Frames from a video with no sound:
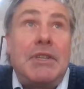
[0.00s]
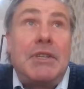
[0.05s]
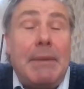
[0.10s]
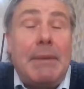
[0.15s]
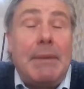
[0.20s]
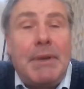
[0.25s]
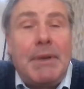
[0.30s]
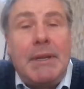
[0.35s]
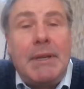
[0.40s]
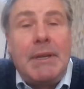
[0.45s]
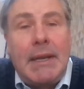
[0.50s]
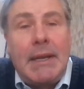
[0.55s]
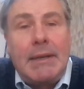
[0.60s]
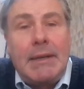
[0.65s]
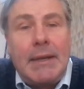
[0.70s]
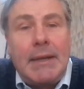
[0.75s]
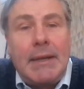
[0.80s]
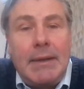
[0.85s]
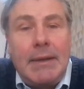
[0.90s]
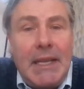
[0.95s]
shape
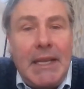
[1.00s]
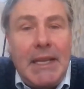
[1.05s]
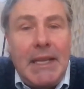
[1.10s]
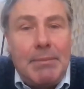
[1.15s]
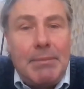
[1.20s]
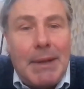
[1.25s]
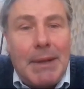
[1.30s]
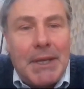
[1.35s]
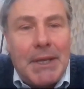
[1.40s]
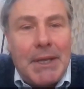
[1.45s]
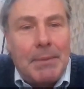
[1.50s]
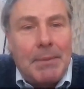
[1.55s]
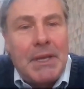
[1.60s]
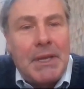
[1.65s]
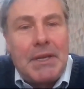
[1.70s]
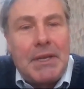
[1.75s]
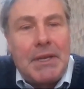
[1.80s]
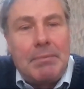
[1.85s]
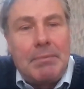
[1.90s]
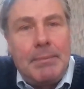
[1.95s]
and lead public
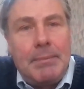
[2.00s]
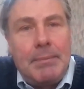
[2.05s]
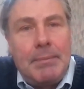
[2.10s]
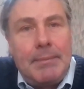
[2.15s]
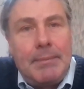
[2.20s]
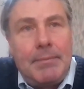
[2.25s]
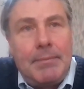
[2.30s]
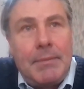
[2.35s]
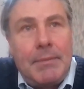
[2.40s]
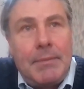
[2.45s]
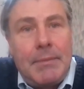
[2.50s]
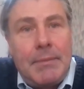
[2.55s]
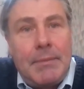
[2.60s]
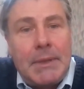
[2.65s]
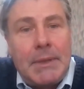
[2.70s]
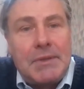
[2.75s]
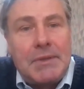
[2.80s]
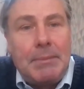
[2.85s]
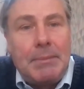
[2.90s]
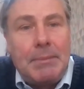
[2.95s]
opinion,
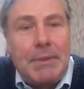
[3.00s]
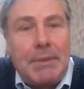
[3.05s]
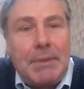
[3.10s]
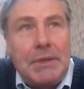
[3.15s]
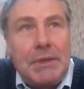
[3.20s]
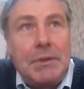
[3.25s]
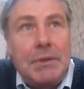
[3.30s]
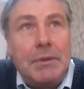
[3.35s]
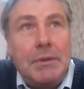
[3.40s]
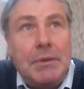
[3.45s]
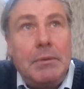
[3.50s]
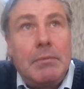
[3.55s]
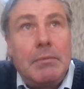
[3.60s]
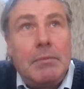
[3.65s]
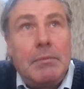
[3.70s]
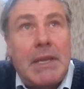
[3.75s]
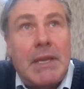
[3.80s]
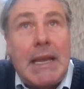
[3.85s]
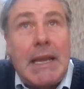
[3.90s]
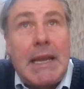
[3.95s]
not simply
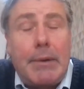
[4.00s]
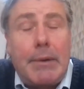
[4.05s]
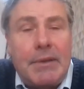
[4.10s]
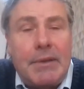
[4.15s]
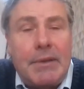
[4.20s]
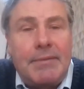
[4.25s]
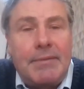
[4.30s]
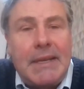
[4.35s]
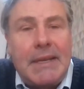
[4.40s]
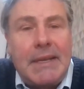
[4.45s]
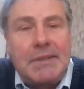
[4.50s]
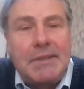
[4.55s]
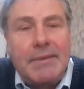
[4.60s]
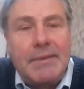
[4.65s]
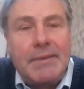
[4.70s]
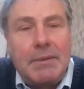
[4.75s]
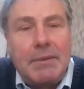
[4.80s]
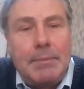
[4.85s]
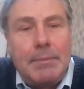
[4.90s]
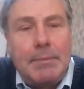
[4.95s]
to cower in the
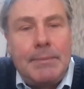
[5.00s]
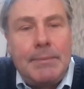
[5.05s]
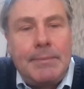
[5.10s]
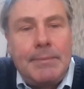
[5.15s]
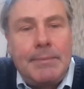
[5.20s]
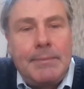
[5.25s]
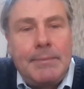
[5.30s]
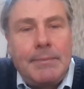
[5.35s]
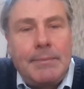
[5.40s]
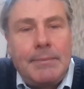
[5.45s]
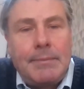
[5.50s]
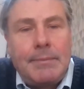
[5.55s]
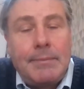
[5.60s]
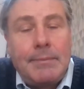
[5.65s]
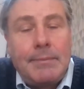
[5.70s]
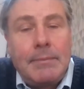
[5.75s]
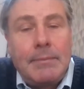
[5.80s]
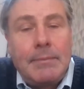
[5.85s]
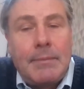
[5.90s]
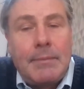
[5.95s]
face of it.
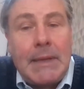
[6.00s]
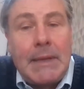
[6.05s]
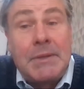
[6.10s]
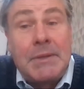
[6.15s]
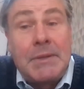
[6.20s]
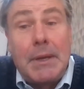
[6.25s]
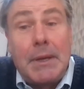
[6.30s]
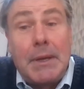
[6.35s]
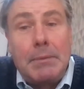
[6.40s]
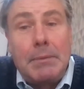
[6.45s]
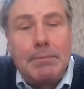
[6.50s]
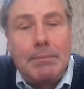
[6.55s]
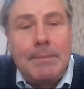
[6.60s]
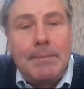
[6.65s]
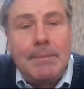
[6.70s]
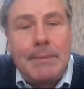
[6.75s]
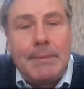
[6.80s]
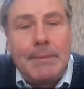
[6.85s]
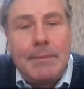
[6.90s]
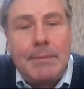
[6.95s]
So,